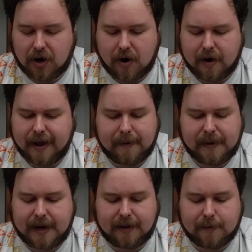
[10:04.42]
card. It
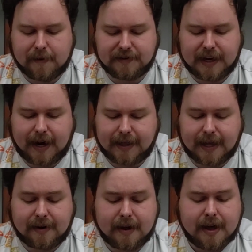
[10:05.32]
immediately removes it, and
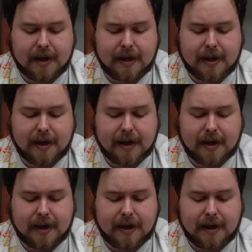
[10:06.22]
then